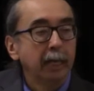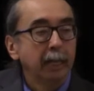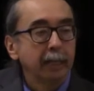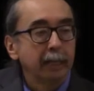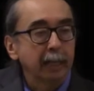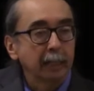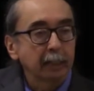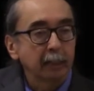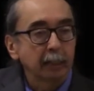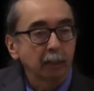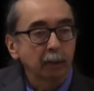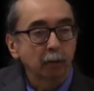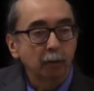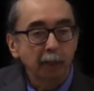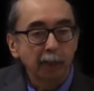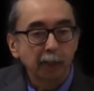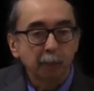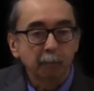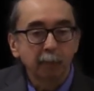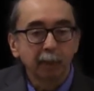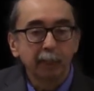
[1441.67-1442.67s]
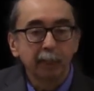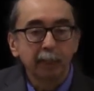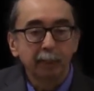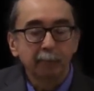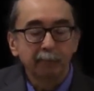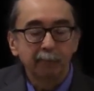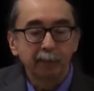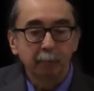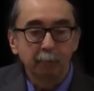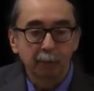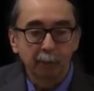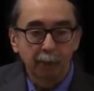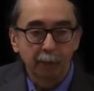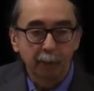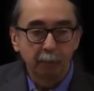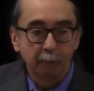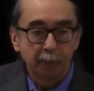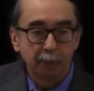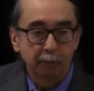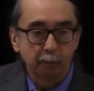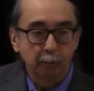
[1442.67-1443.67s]
that the Creeks believed in
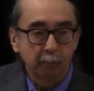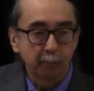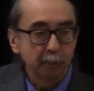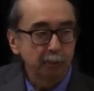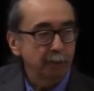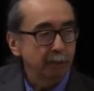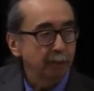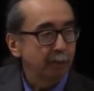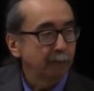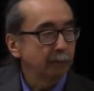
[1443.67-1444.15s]
blood retribution.